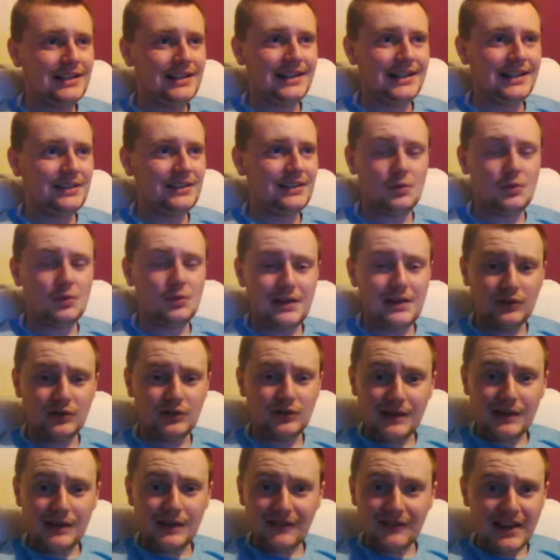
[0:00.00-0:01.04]
Do
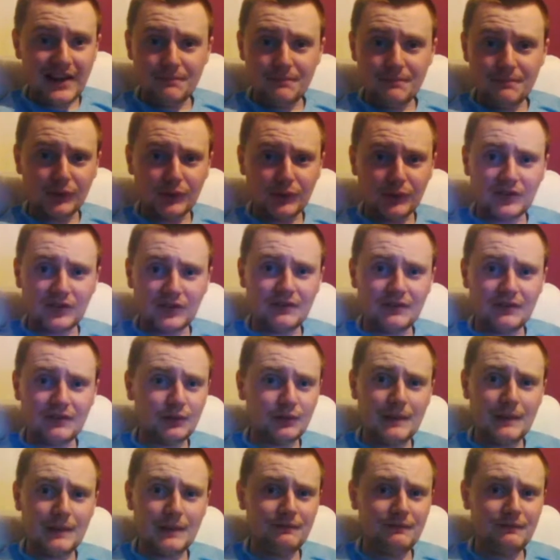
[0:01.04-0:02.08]
we have any positives
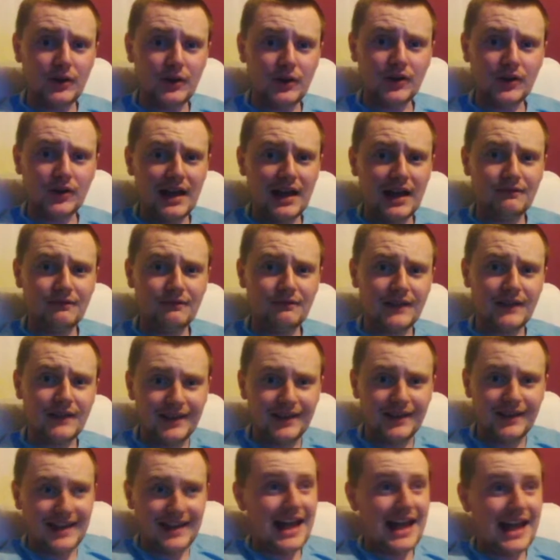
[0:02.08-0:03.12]
from that first half?
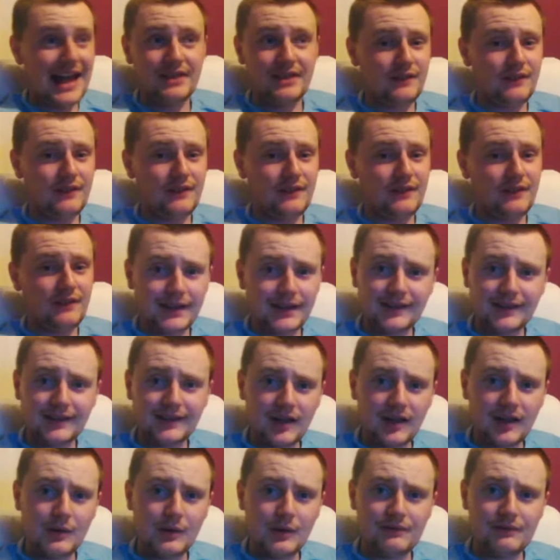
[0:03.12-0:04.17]
Is there anything we can
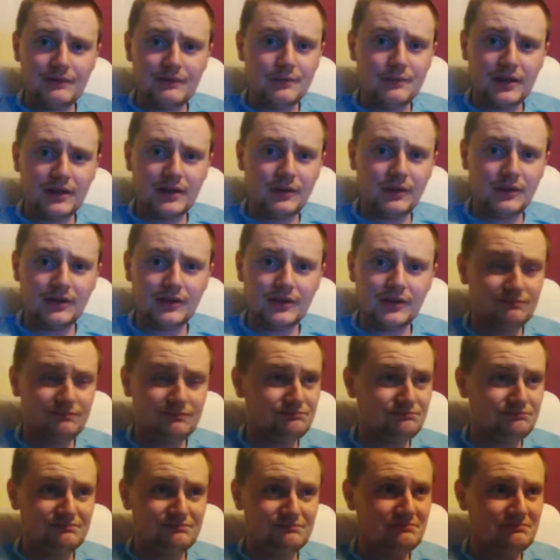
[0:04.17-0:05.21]
take away from it? That
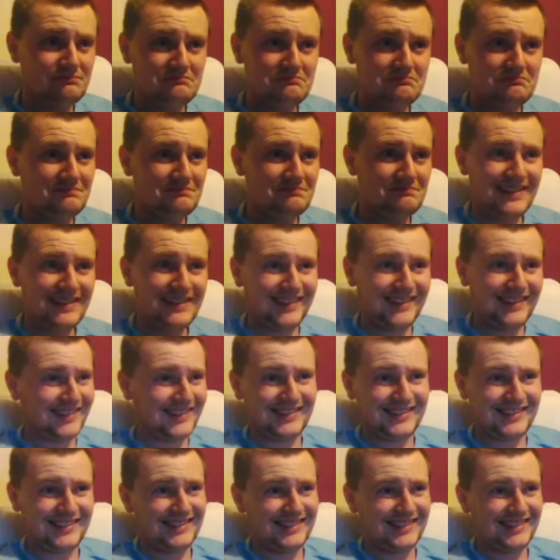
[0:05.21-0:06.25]
there's a
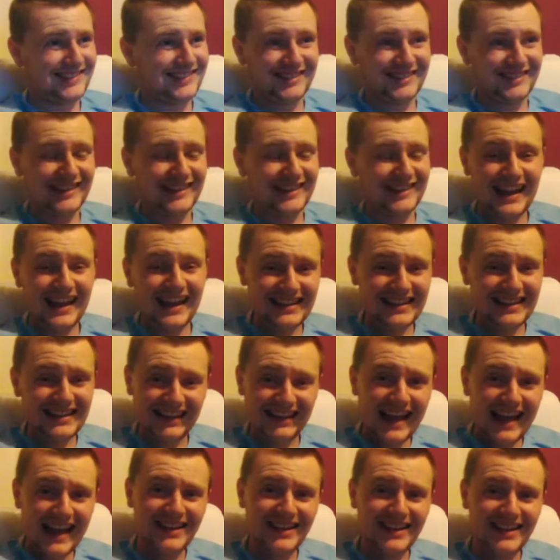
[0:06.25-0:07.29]
slight
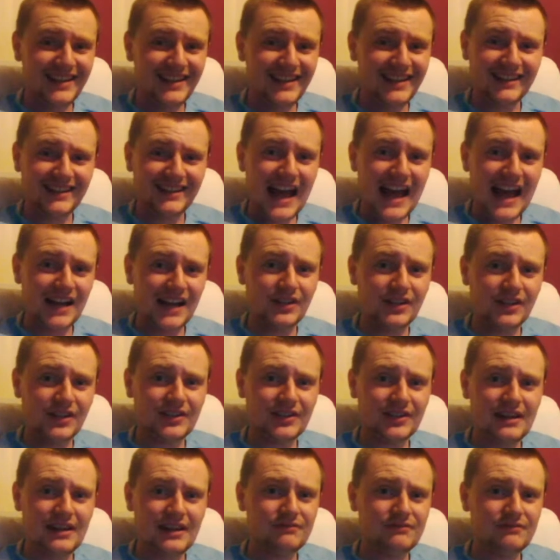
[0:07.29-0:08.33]
light in the darkness
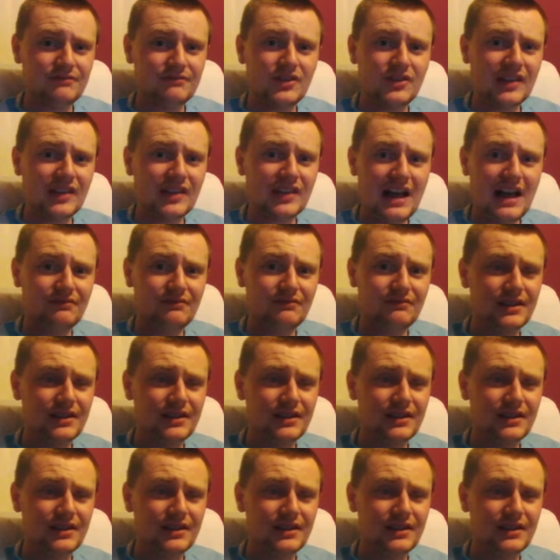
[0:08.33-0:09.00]
in that first half?